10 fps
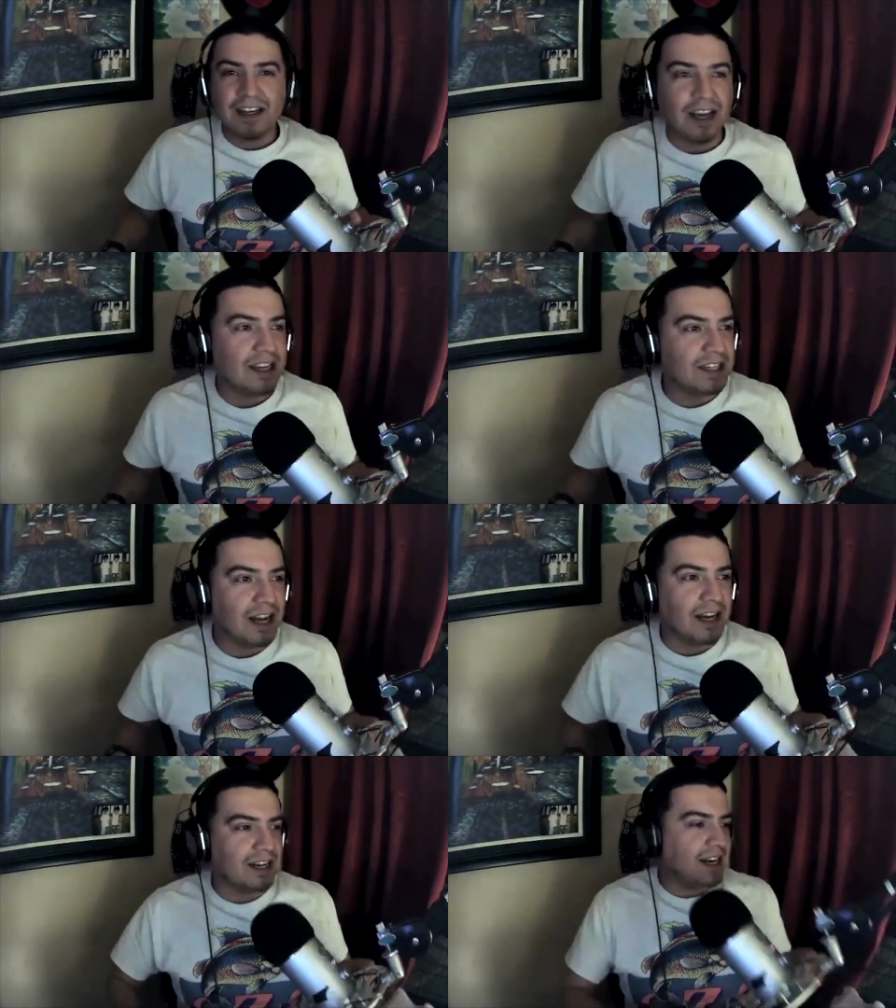Oh, he's
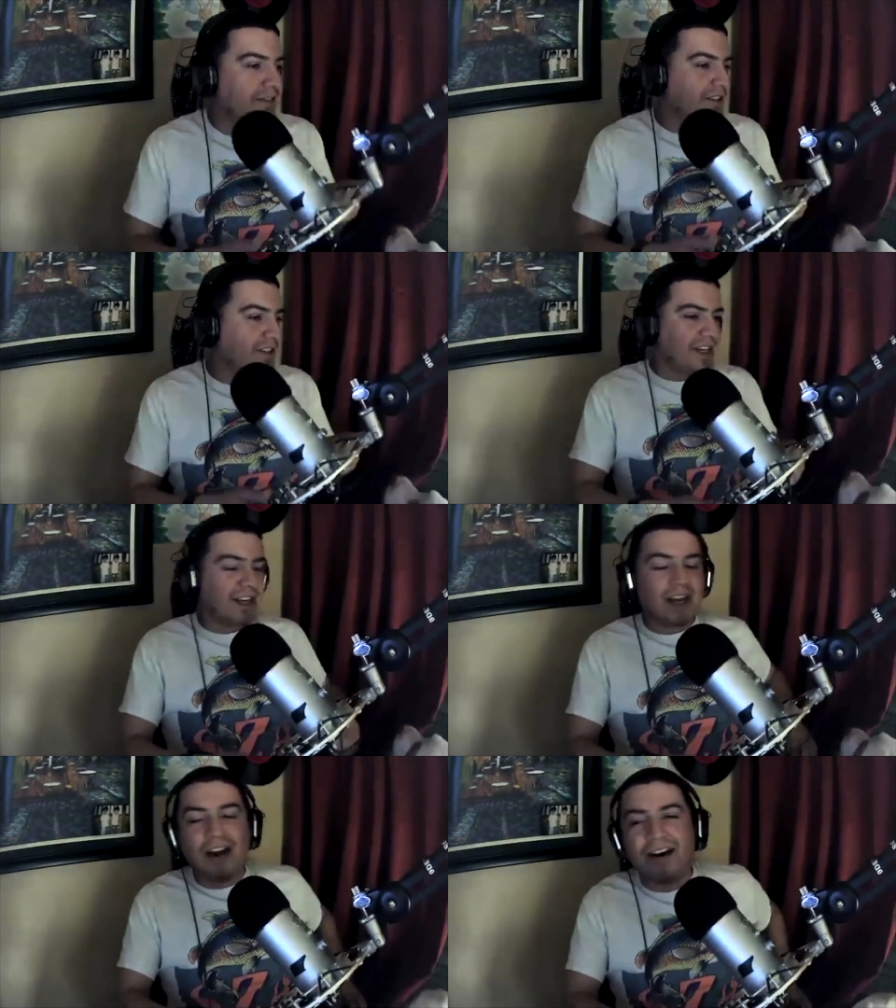knocking off shit.
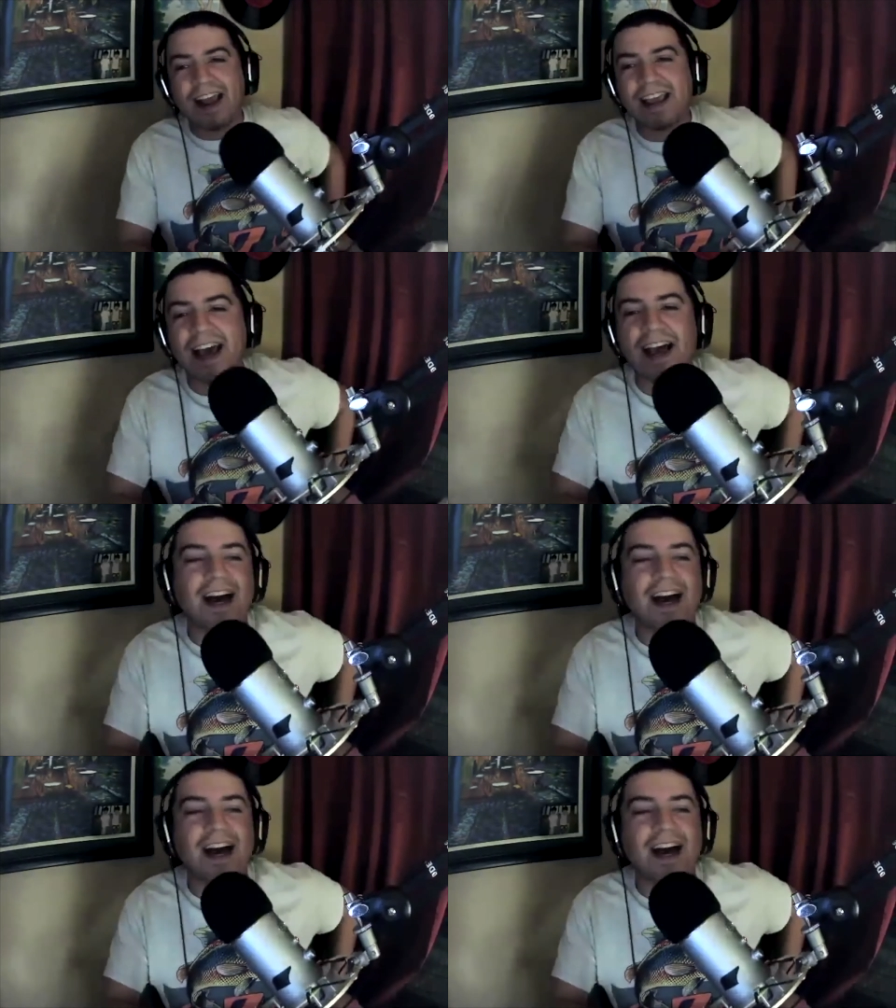All right, yeah.